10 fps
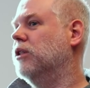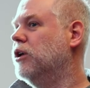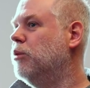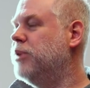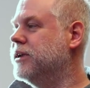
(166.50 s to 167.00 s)
a
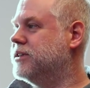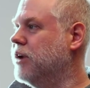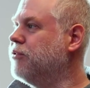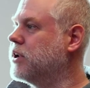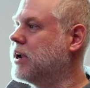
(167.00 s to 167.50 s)
little bit
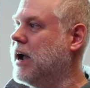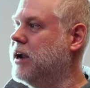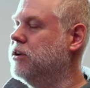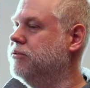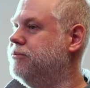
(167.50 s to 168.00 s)
different
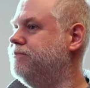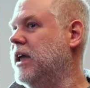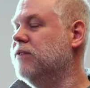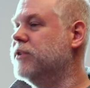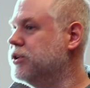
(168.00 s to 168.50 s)
kind of
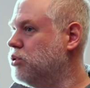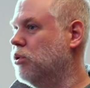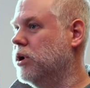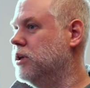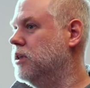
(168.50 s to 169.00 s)

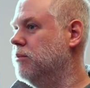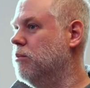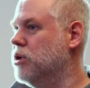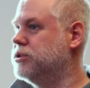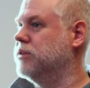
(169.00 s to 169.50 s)
inventory
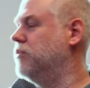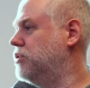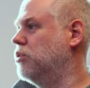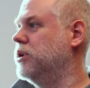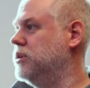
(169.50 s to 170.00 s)
than most
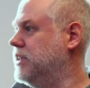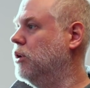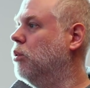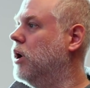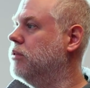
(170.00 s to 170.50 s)
inventory you
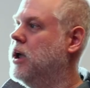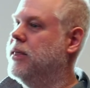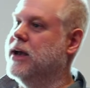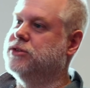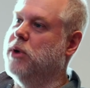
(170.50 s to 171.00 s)
deal with.
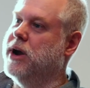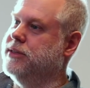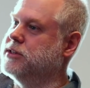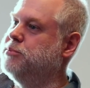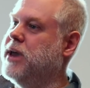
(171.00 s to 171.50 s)
And that's why in
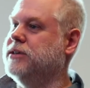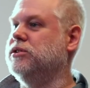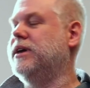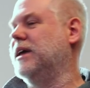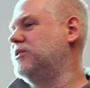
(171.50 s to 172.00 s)
this space,
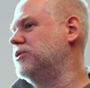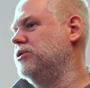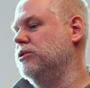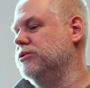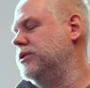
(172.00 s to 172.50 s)
you can't just
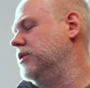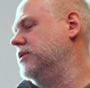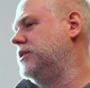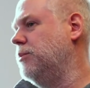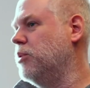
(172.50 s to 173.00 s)
use
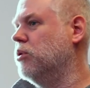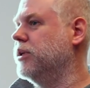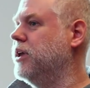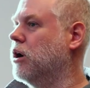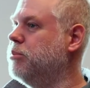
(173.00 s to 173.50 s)
the typical
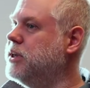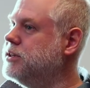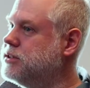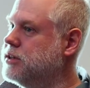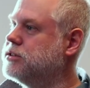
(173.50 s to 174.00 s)
ERP
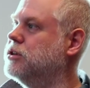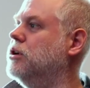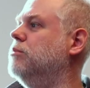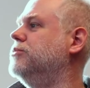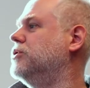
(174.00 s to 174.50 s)

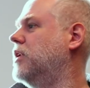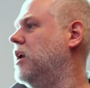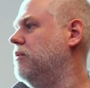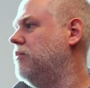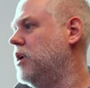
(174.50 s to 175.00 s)
systems or
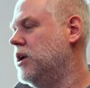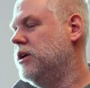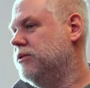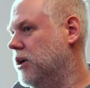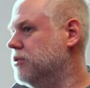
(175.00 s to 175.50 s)
kind of
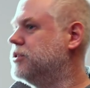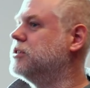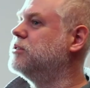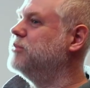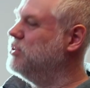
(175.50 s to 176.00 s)
the other
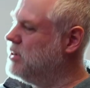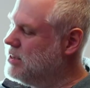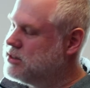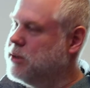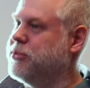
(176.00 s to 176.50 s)
system. You
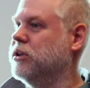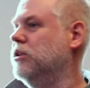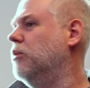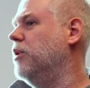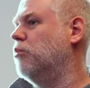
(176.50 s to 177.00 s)
need something a
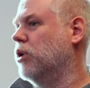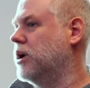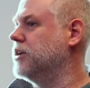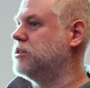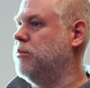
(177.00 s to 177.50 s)
little bit more
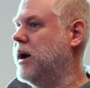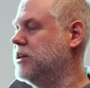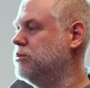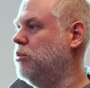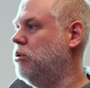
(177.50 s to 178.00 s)

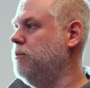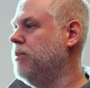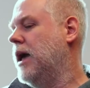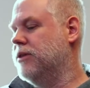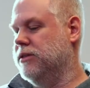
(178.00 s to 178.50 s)
customizable.
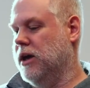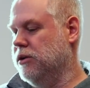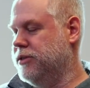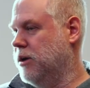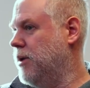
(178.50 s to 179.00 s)
And then the
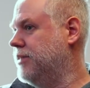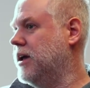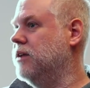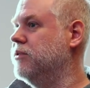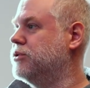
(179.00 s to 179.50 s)
other thing about
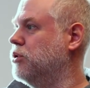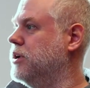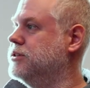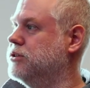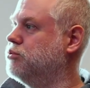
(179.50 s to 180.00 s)
that
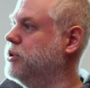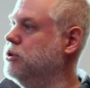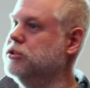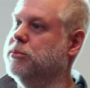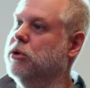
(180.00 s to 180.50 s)
inventory is it's
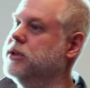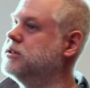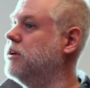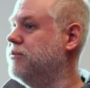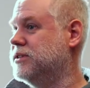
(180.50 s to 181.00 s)
reusable. This
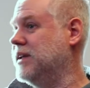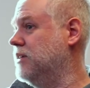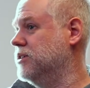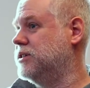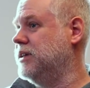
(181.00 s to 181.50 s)
stuff is stainless